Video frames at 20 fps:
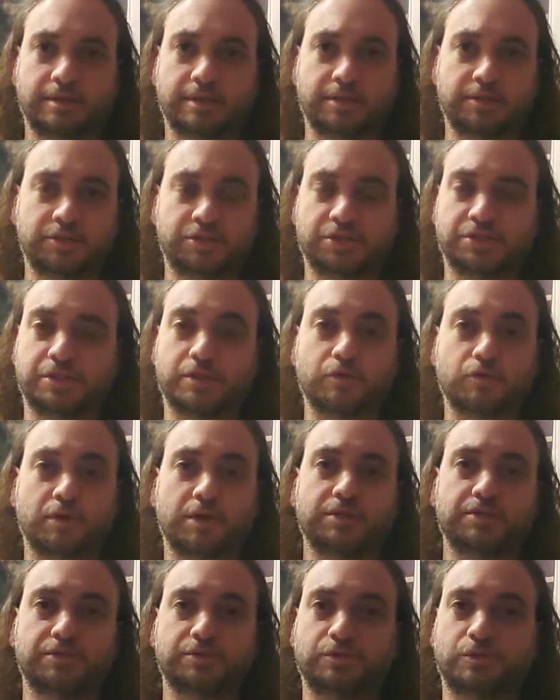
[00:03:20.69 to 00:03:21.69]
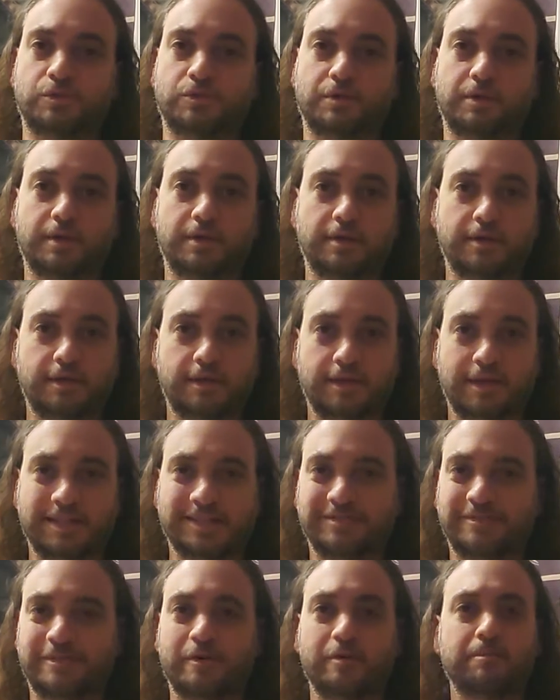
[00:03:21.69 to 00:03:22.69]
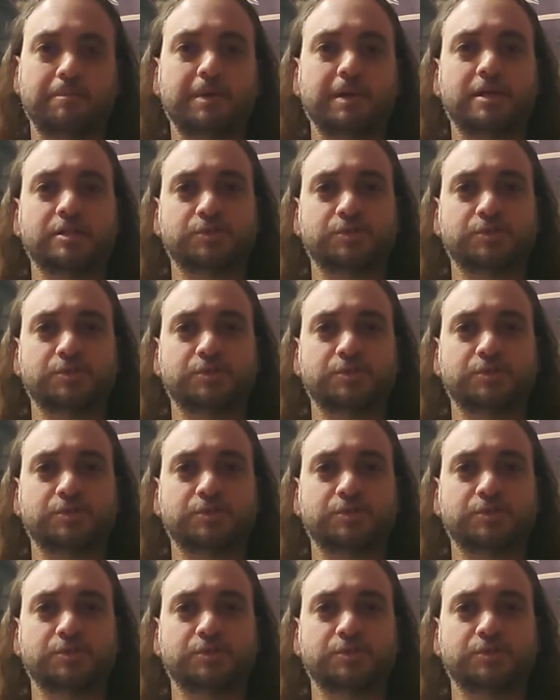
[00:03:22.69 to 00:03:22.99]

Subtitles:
it's just a great story. It's very big.